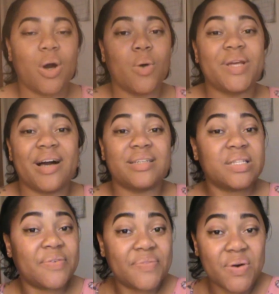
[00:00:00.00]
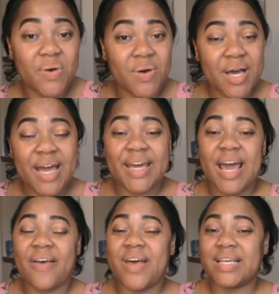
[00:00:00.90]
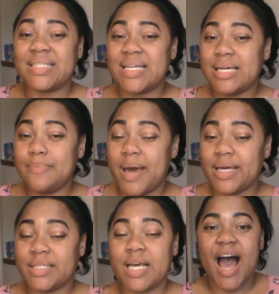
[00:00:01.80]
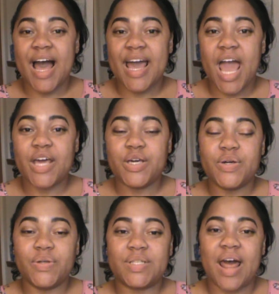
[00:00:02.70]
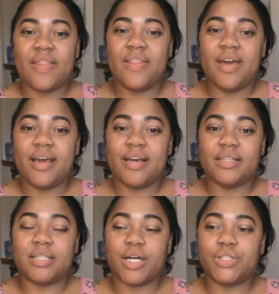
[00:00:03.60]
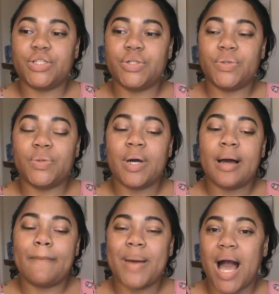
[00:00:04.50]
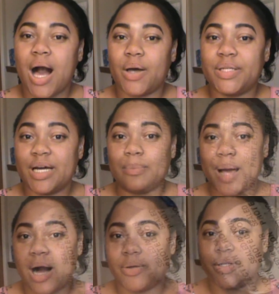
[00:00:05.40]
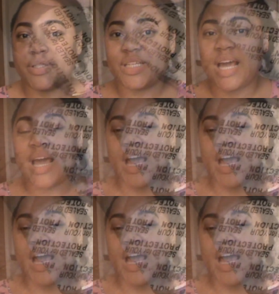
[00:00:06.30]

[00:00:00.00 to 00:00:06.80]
whole nail is full, you have that sticky base. I use these two nail powders. I